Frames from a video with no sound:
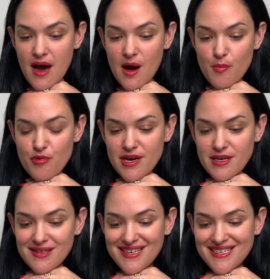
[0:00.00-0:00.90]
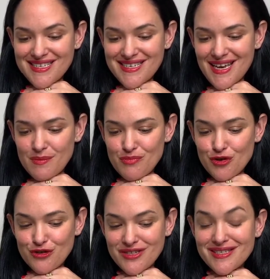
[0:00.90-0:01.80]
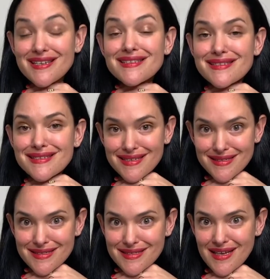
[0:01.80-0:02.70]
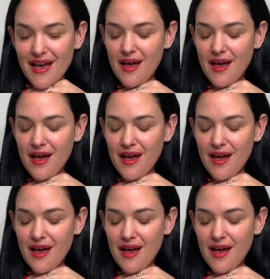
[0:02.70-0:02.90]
upregulation and persistence